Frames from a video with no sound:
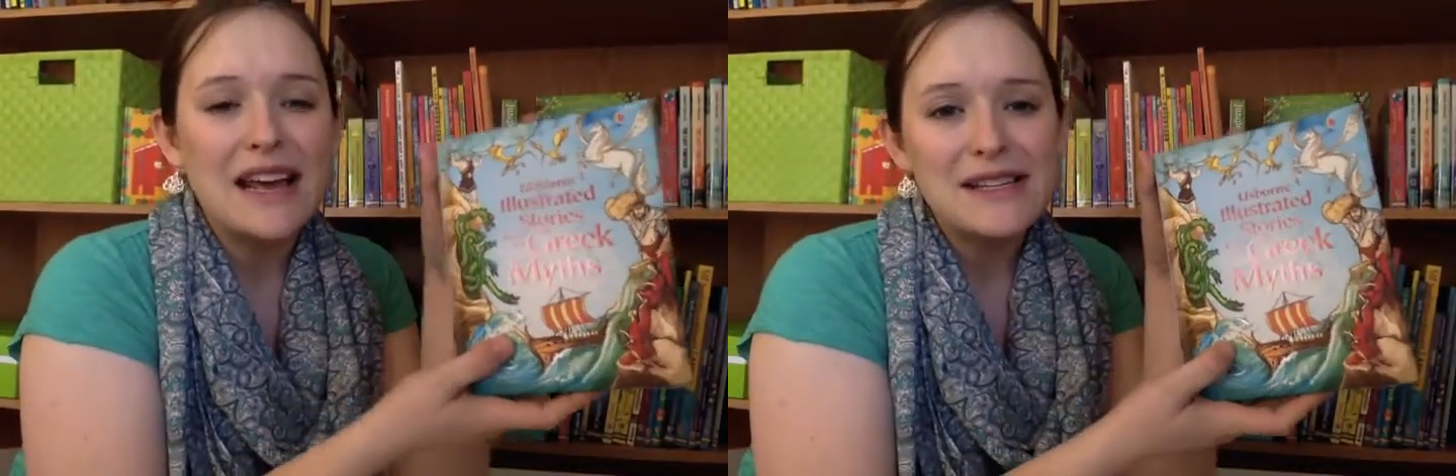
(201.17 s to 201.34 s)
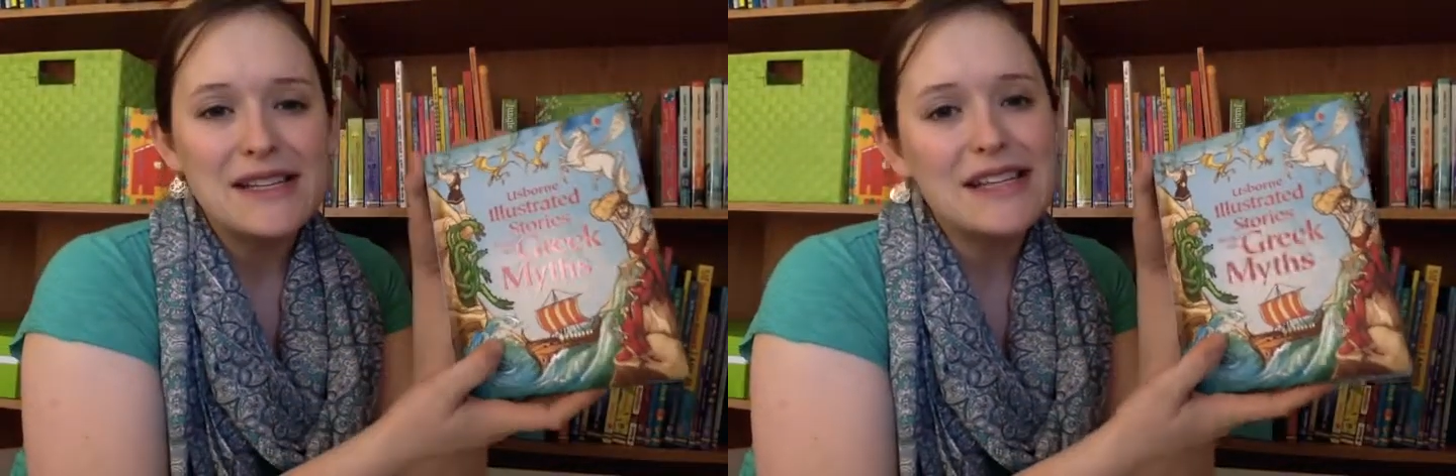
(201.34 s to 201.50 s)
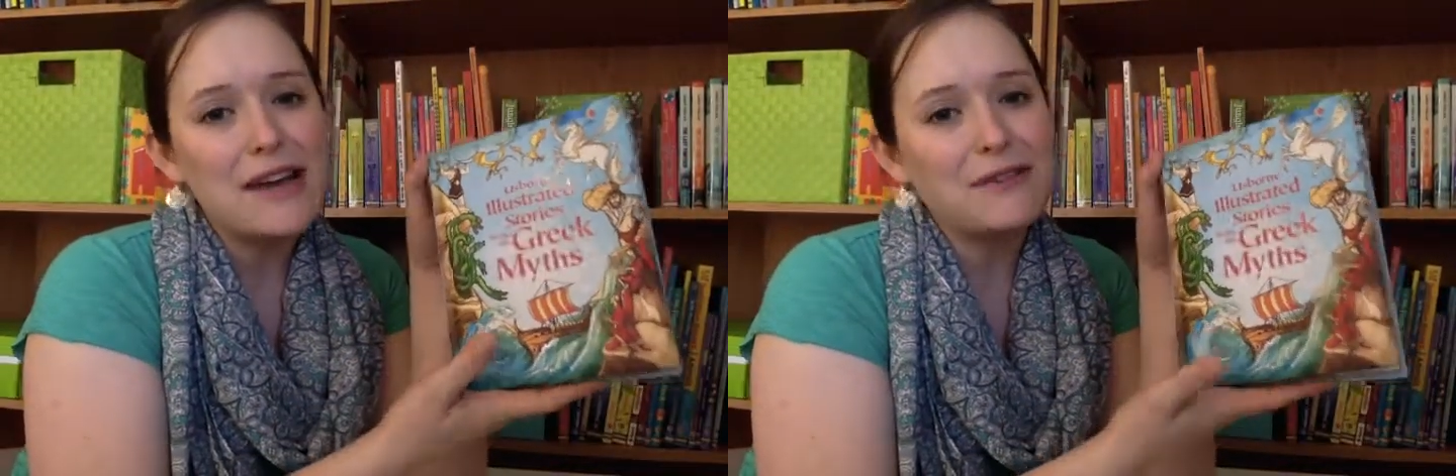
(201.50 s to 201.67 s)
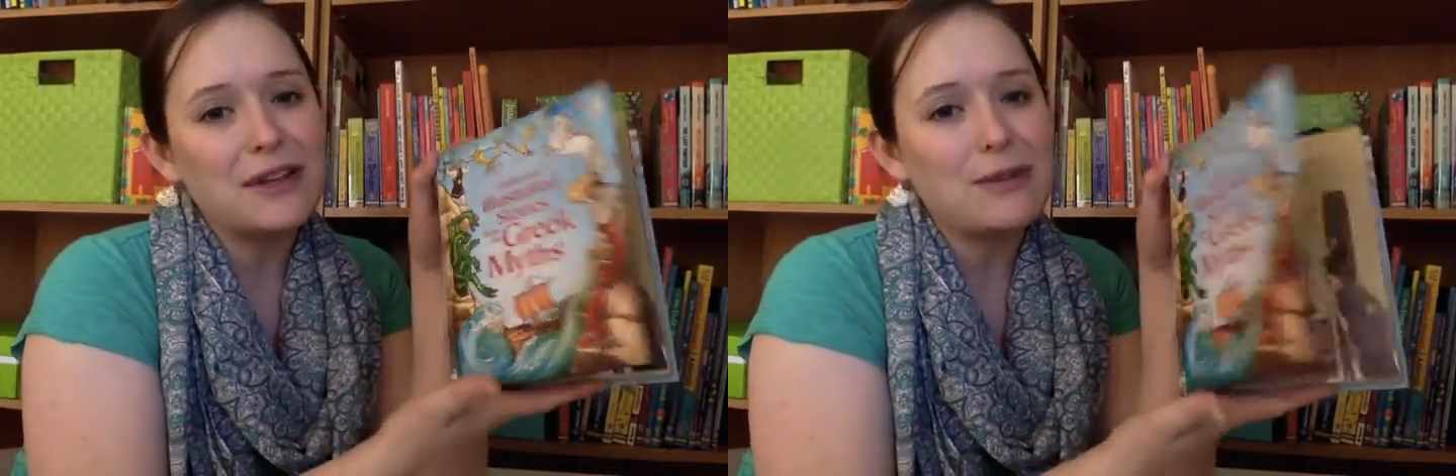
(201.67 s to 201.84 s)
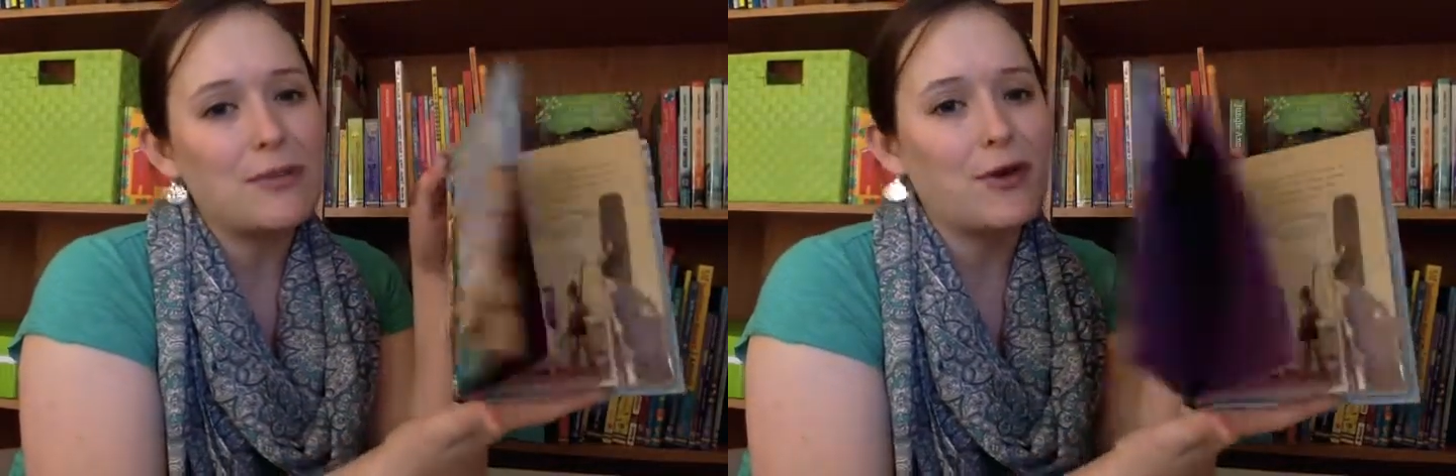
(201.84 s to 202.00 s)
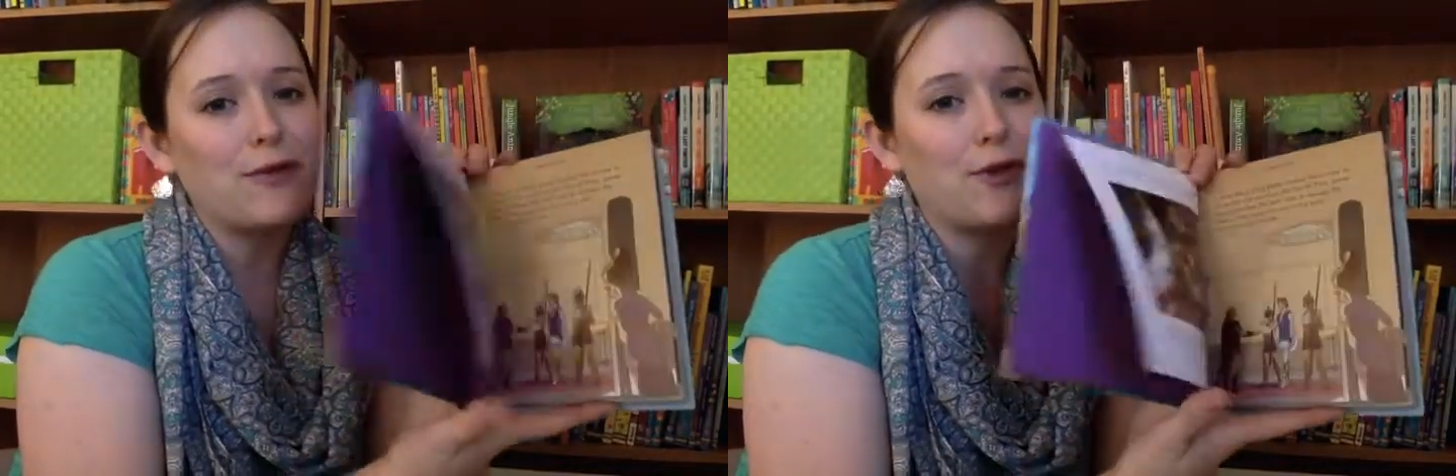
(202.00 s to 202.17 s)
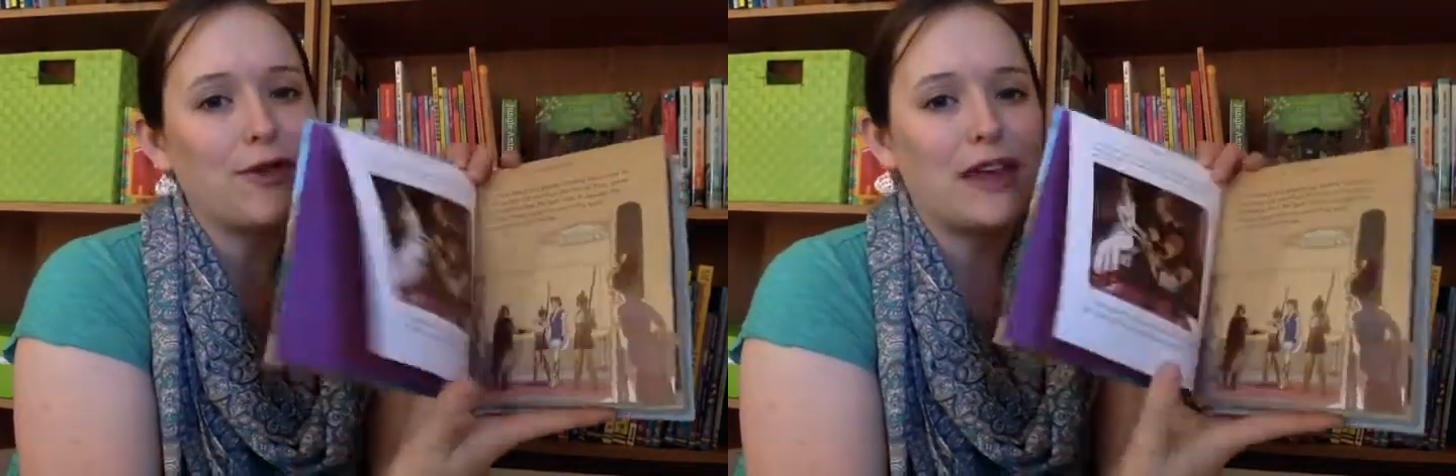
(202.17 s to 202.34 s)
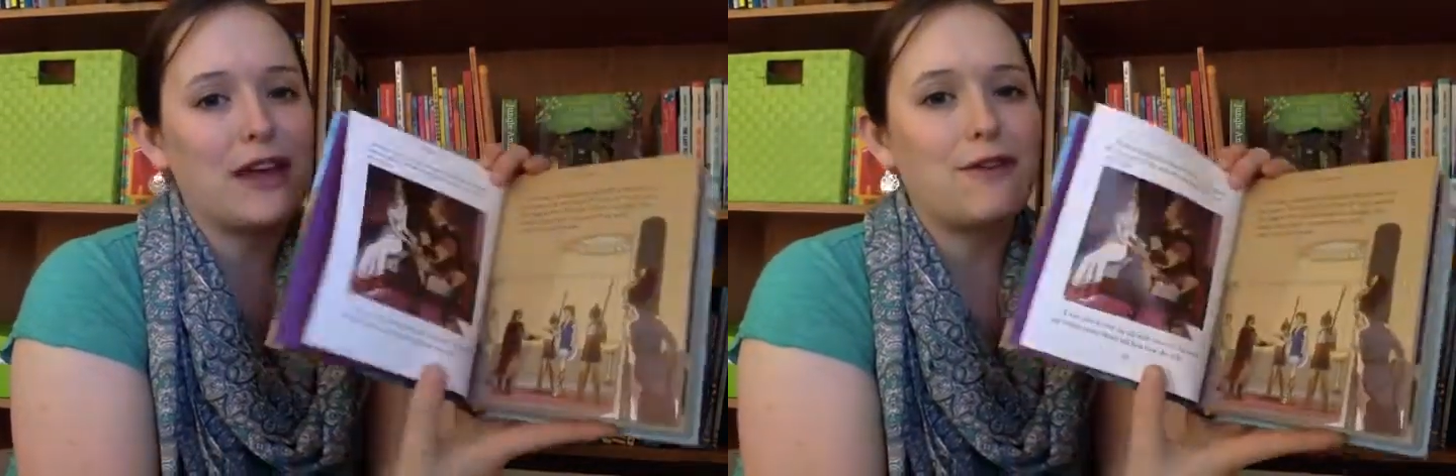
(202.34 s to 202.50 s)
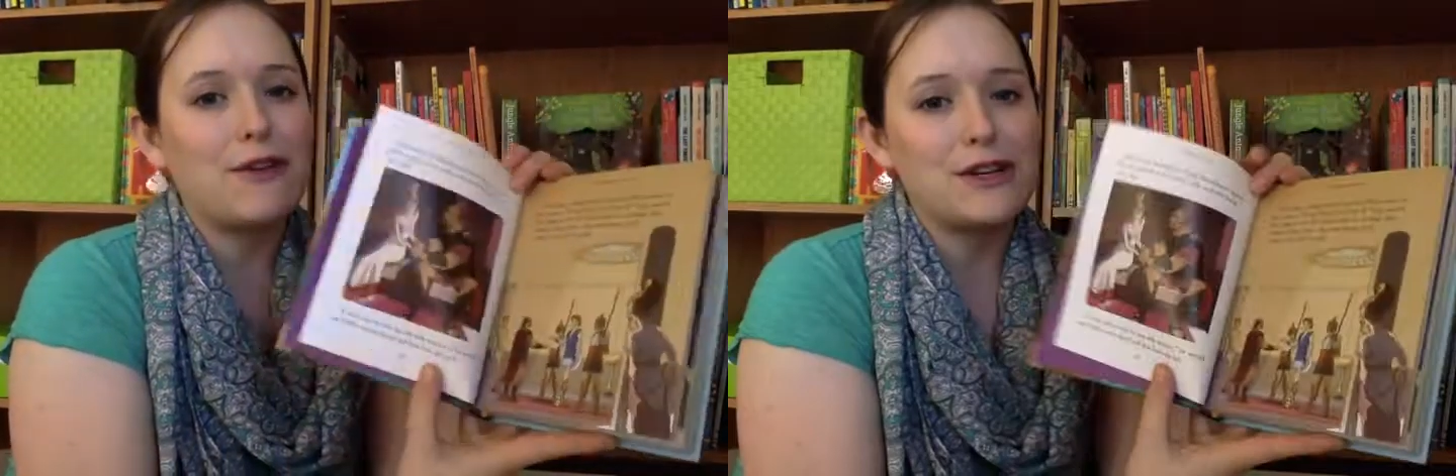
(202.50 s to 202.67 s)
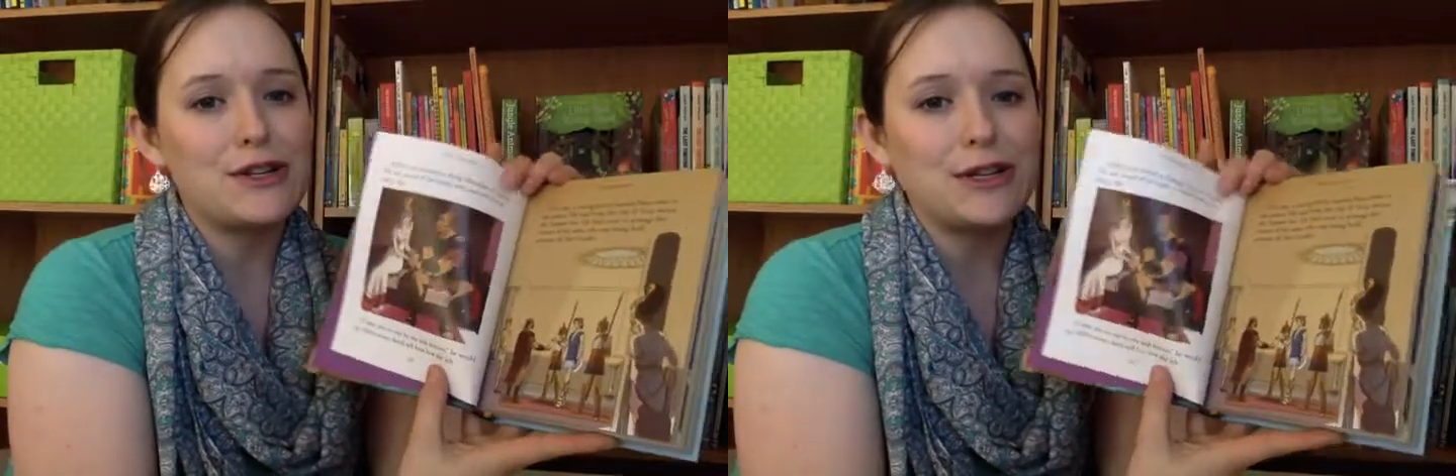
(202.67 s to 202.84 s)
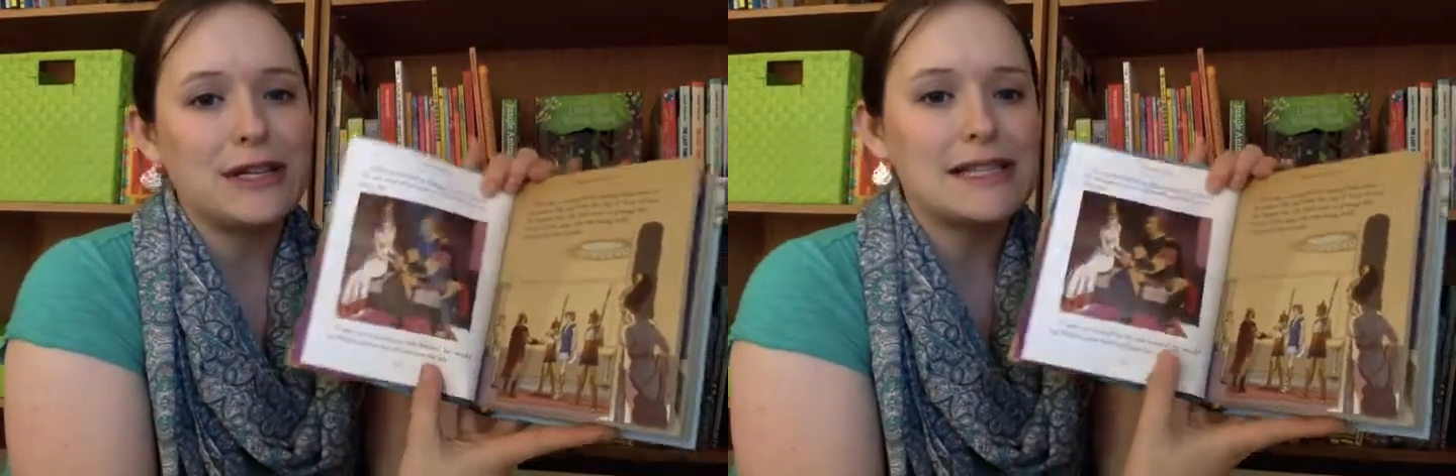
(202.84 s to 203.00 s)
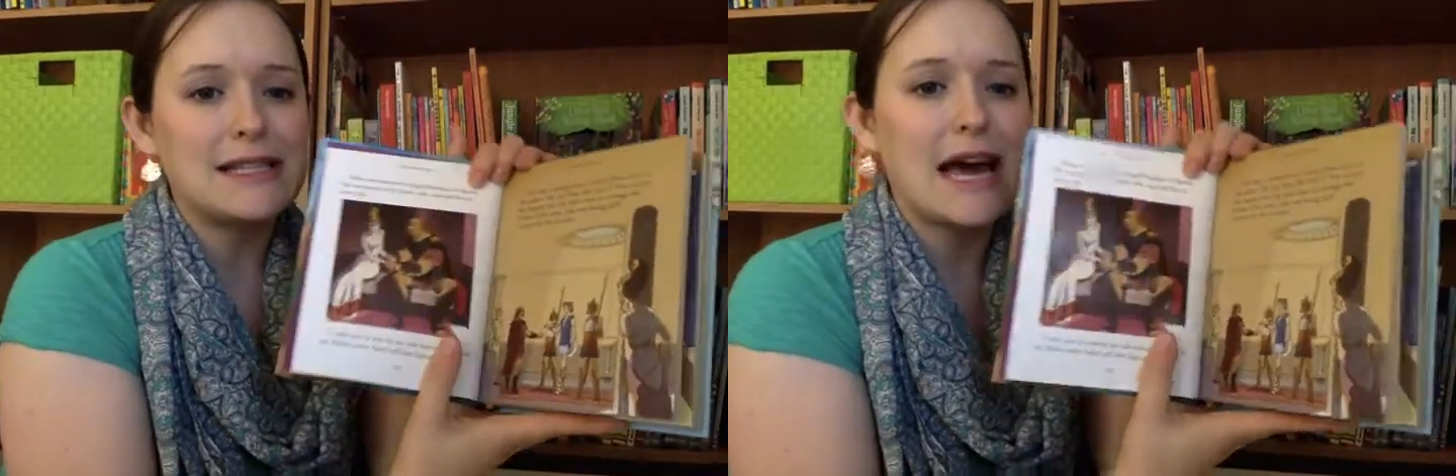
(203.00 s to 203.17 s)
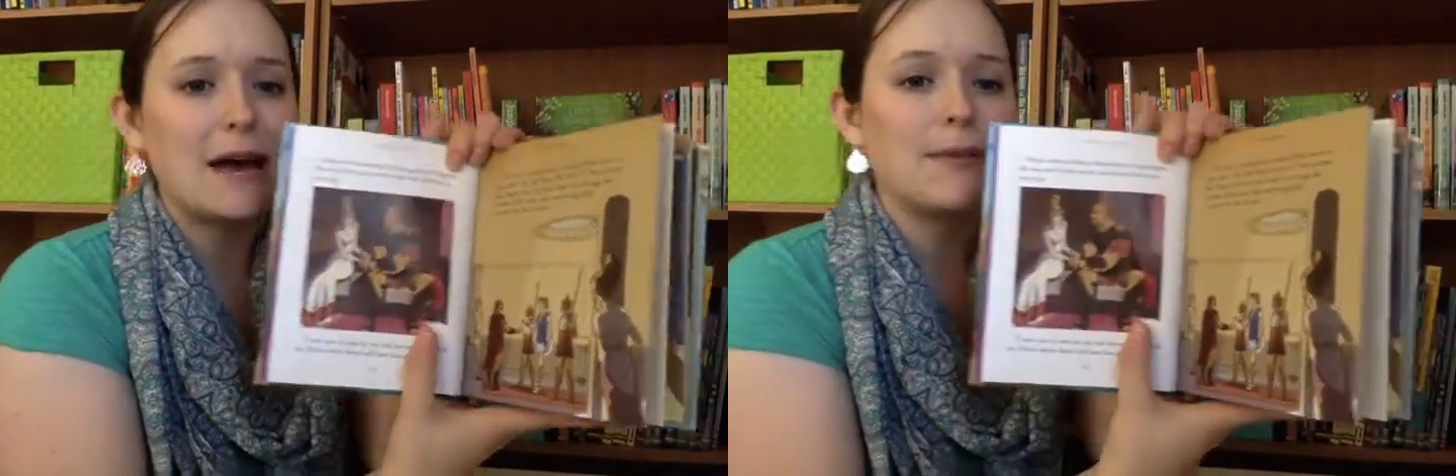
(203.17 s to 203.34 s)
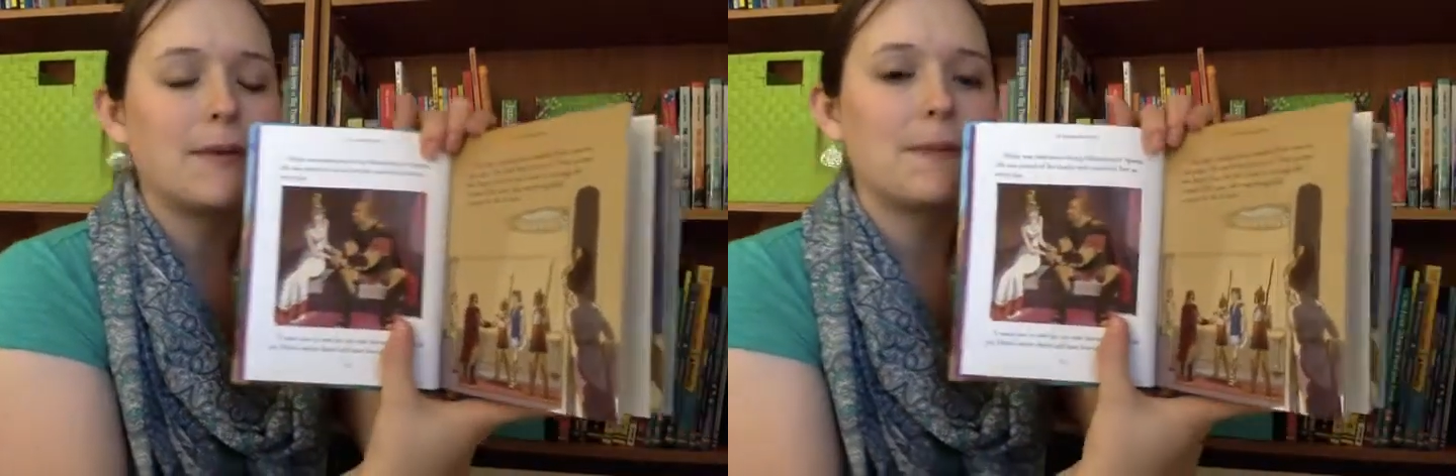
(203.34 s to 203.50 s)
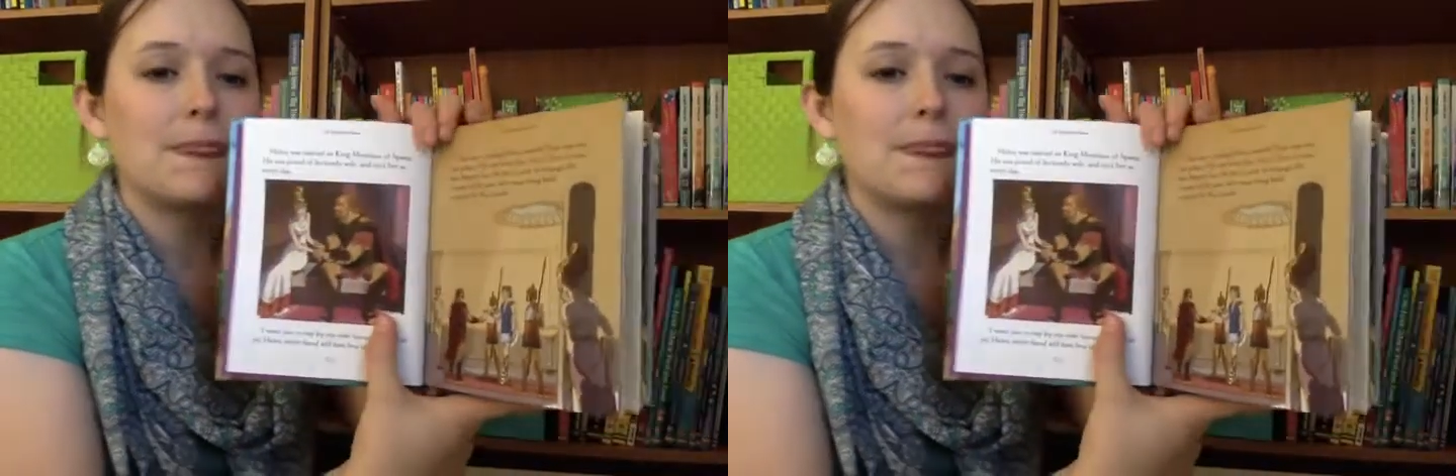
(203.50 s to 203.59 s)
This is definitely more for the adventurous type.